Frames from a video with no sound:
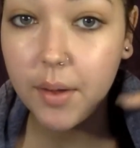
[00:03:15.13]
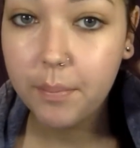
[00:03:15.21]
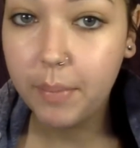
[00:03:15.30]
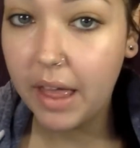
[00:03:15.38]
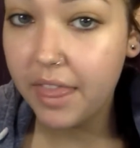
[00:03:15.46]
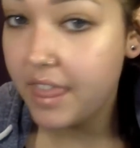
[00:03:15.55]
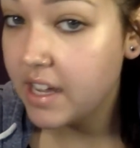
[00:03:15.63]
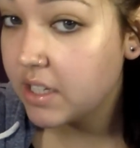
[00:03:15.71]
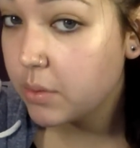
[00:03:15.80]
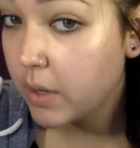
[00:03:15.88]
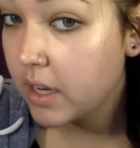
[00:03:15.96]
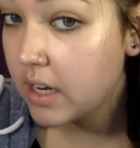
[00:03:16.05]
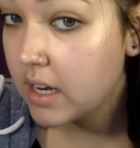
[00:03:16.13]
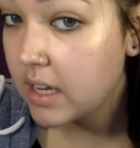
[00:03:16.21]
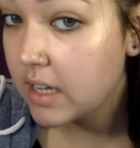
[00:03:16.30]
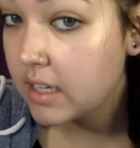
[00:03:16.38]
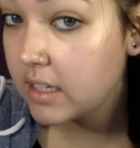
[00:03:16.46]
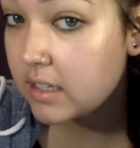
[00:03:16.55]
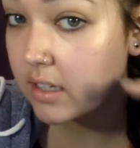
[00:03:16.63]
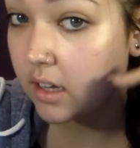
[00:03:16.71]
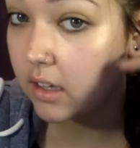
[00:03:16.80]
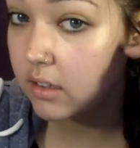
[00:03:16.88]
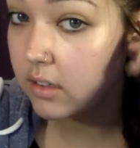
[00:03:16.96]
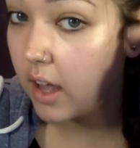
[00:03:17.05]
but this one is a
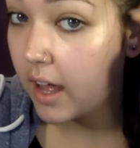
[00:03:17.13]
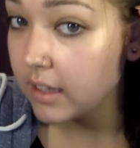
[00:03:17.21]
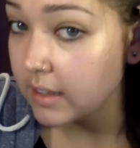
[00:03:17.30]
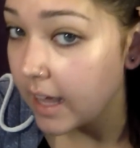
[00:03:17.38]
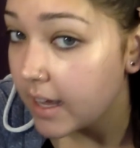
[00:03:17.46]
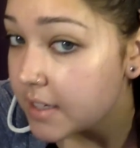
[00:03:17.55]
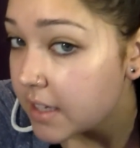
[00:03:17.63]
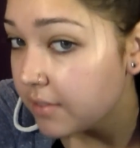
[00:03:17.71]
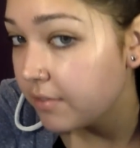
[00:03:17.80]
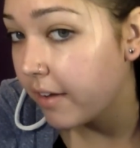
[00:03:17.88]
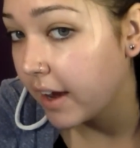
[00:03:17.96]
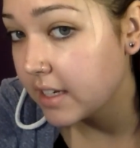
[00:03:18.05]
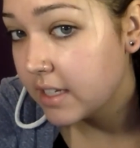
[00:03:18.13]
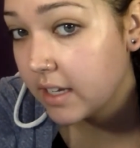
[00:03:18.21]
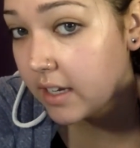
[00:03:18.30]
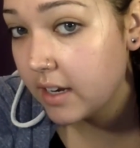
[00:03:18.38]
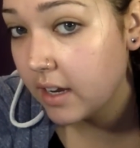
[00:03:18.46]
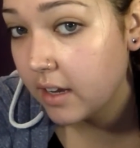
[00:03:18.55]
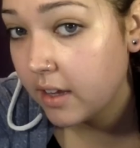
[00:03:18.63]
lot less infected